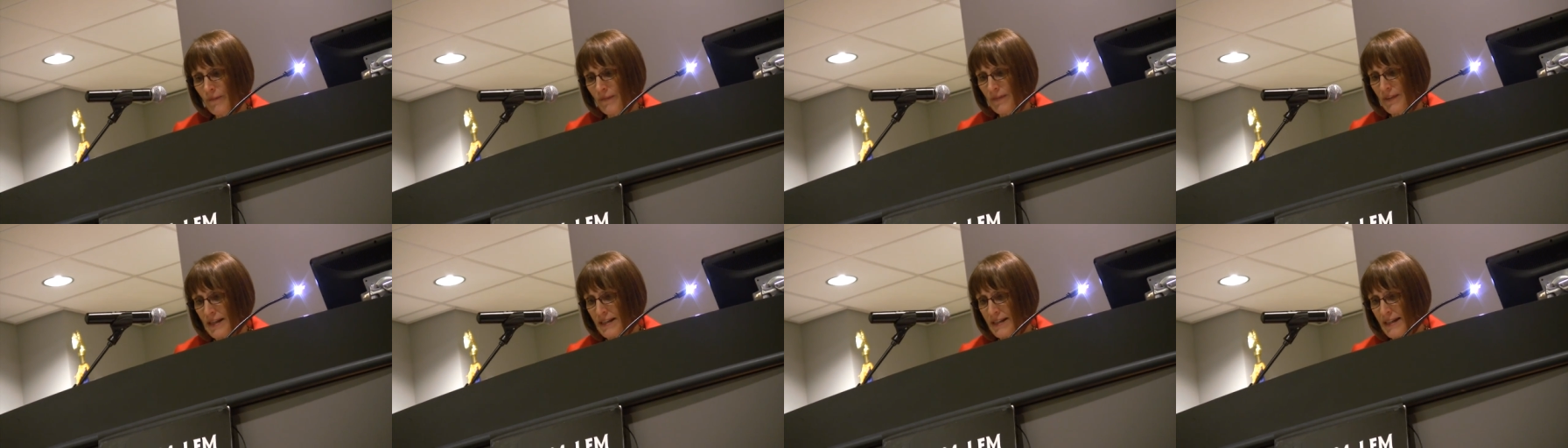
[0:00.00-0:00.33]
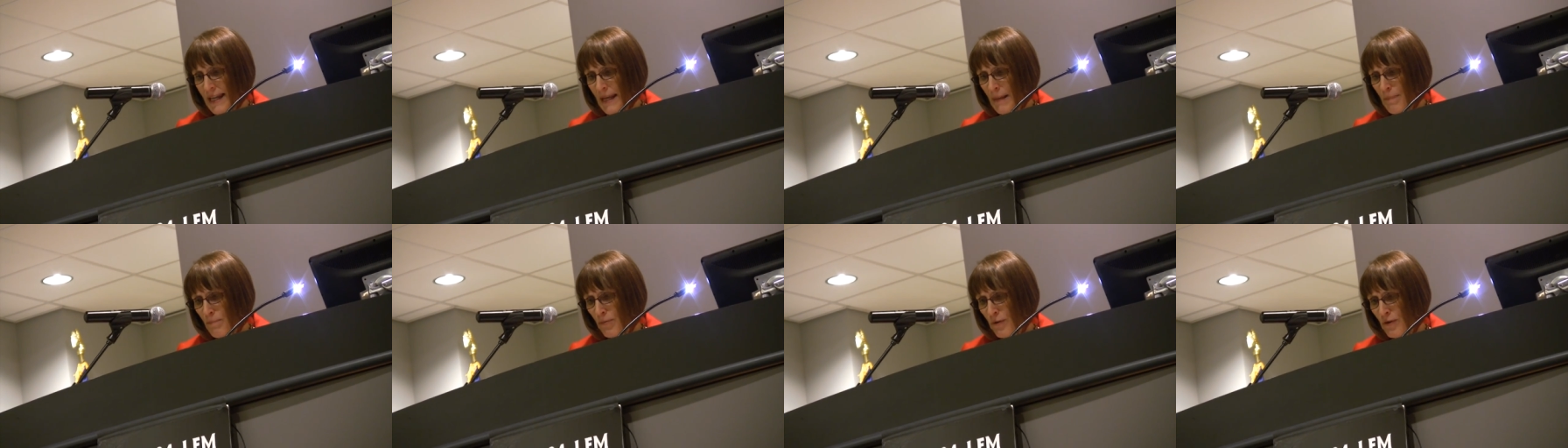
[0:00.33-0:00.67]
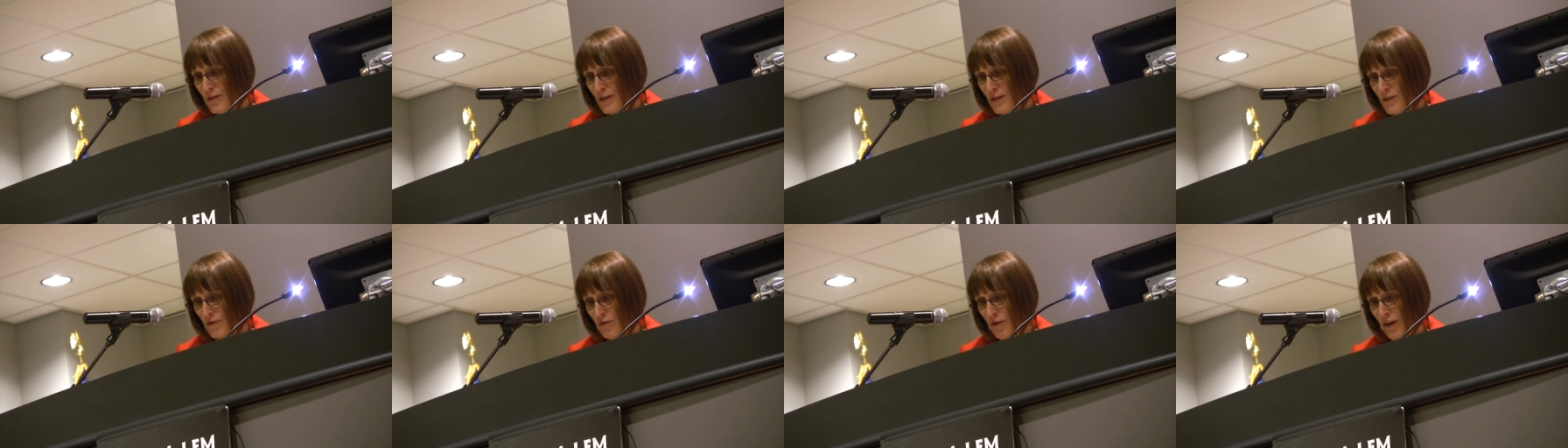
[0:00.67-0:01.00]
the deeper
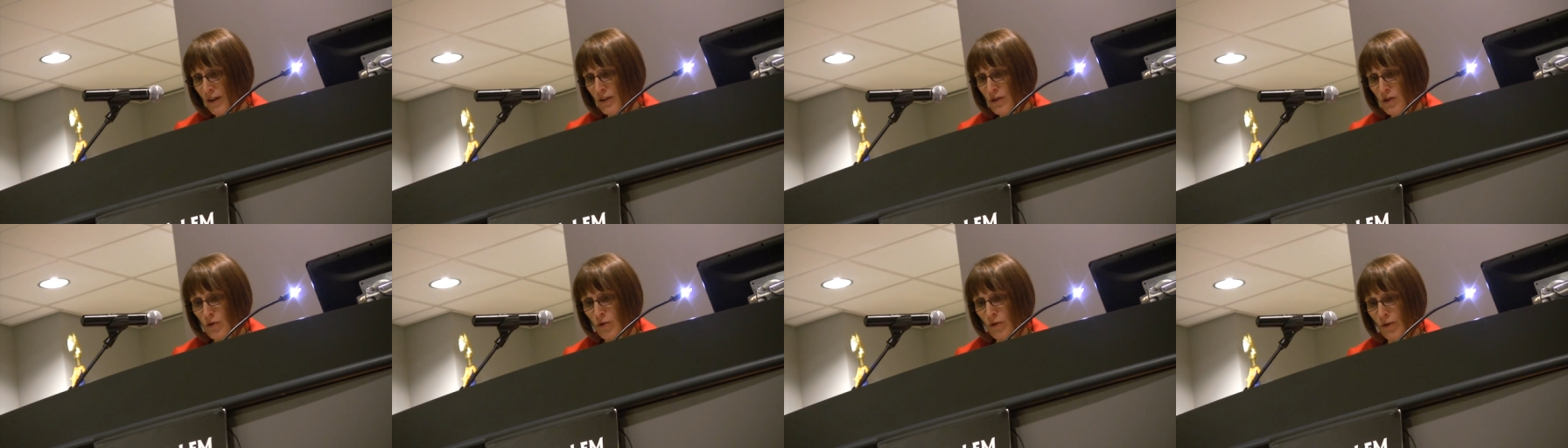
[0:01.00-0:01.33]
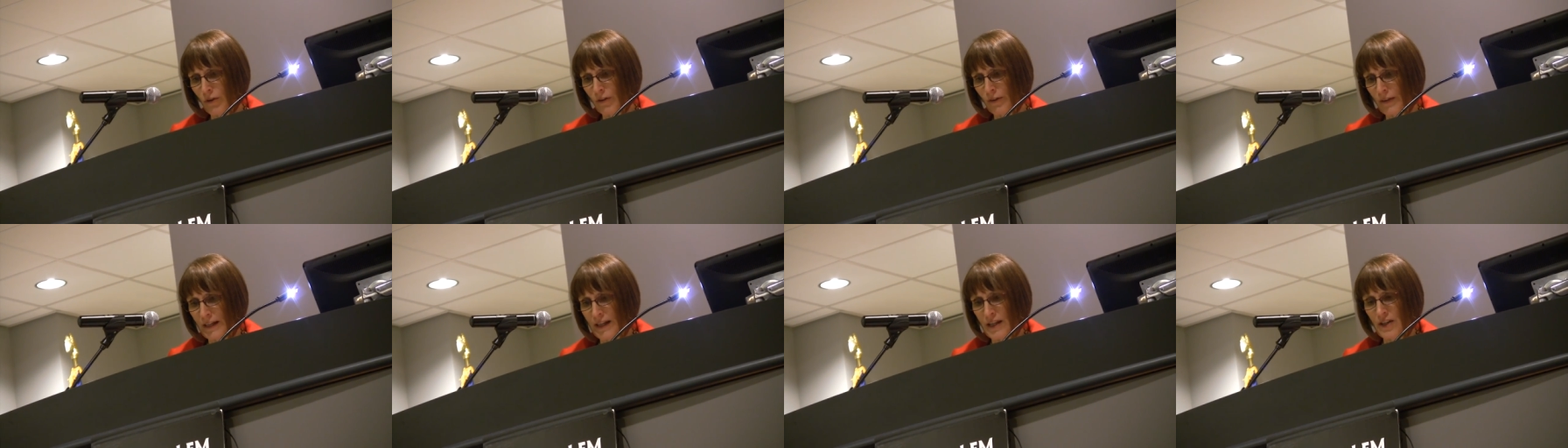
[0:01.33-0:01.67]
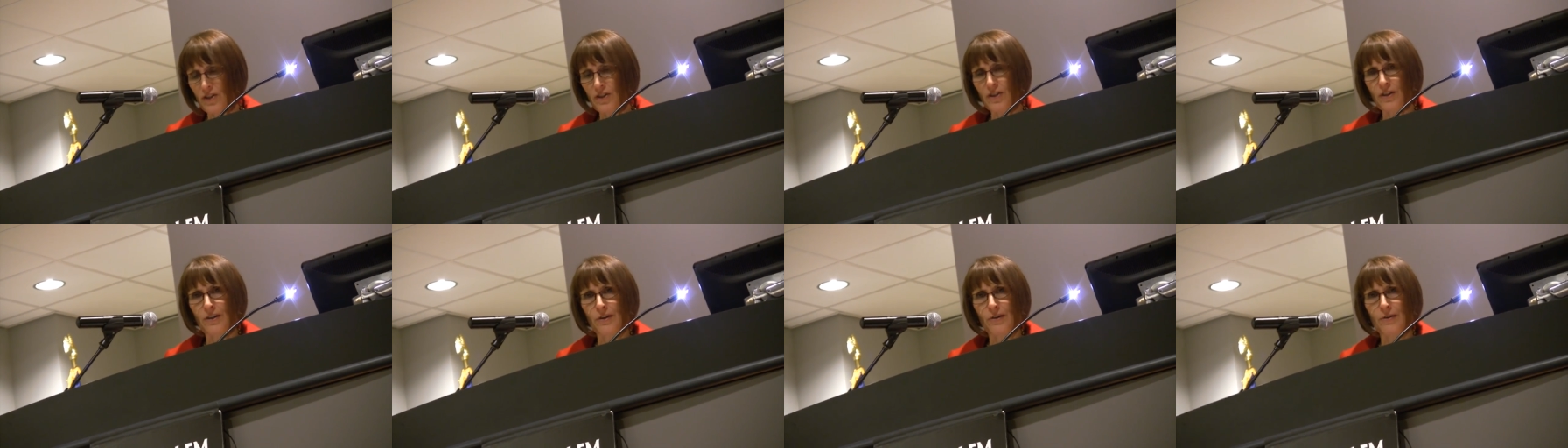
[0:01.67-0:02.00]
structural
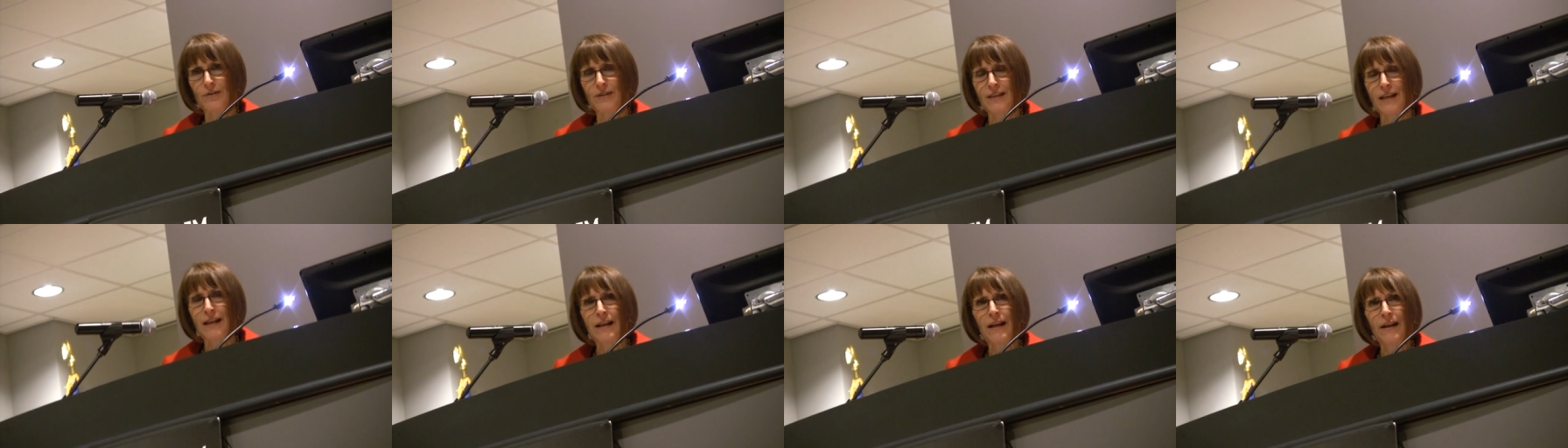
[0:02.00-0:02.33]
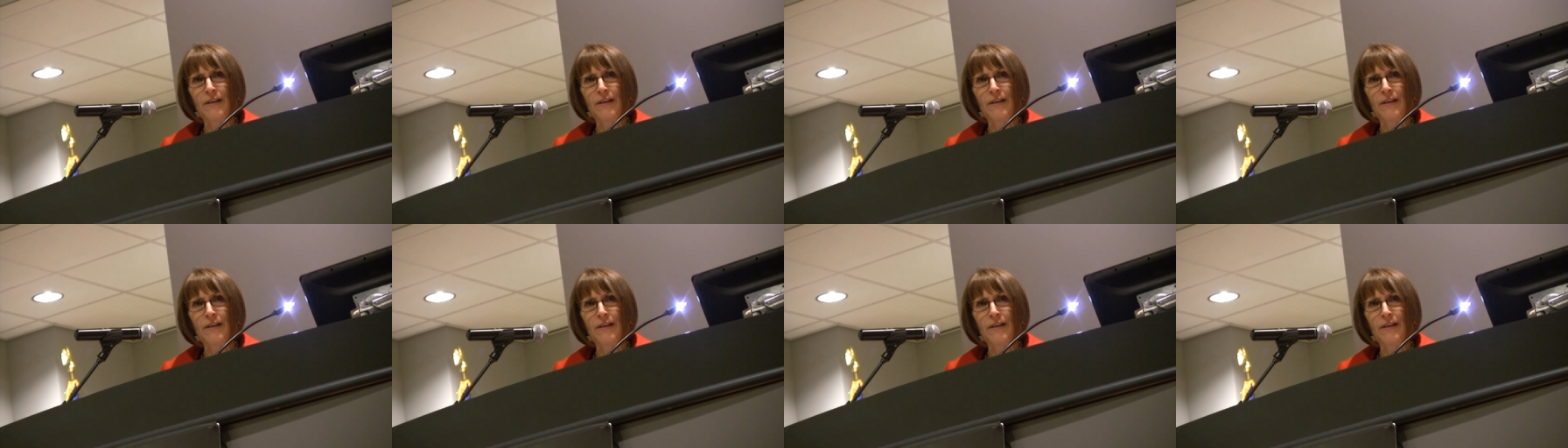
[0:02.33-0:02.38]
issues